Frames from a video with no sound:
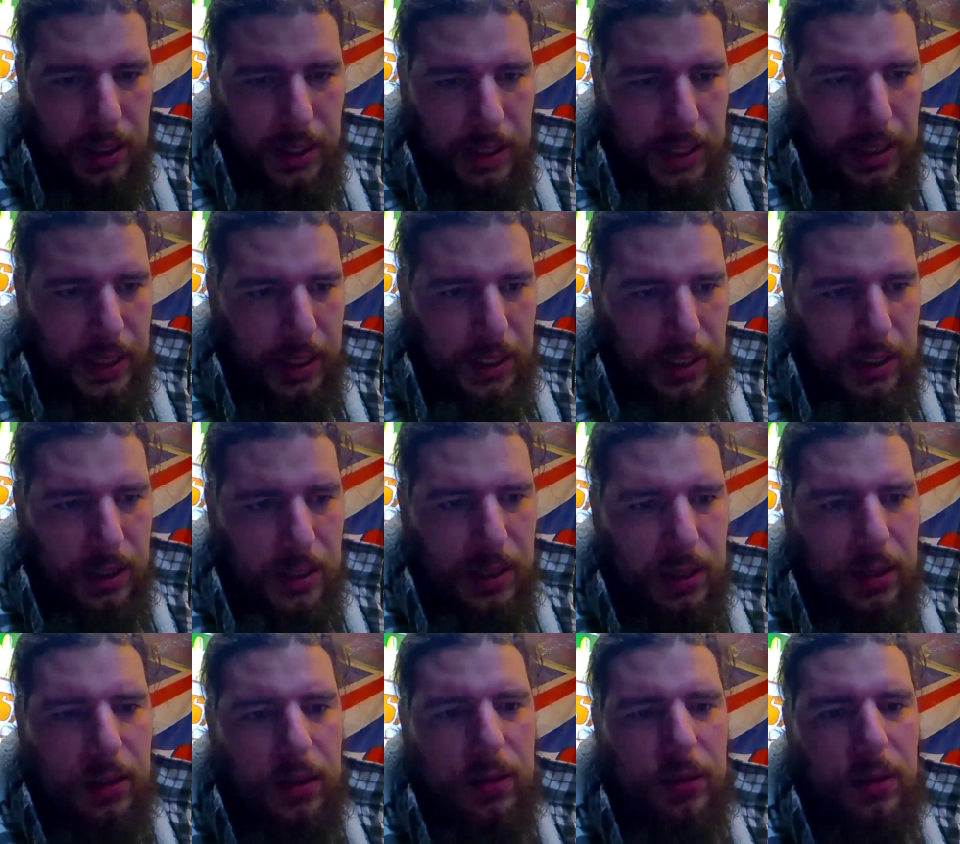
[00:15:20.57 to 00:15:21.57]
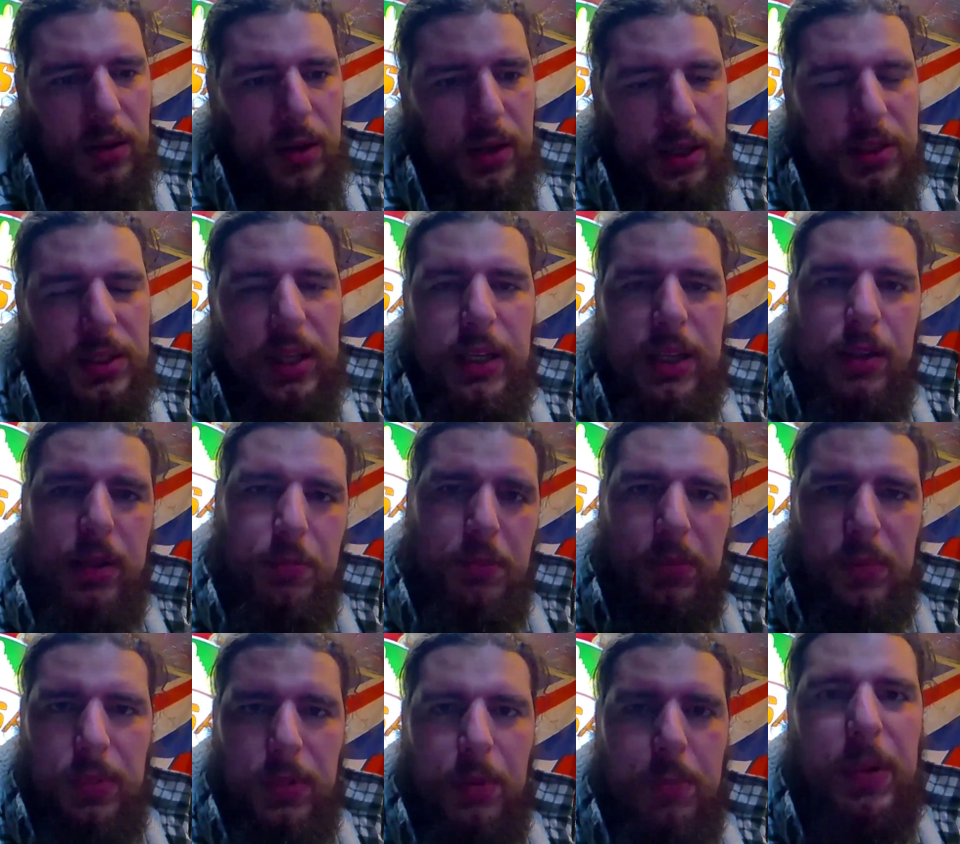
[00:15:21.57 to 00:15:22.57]
gonna take
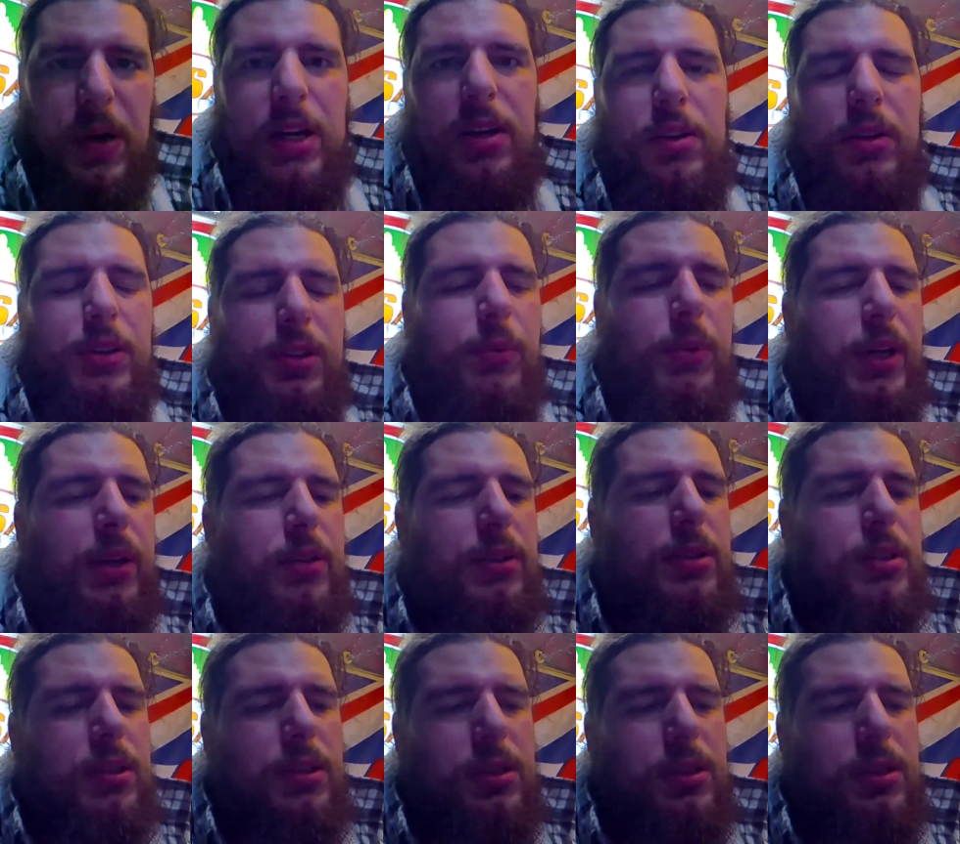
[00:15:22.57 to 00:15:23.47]
the bike on the road,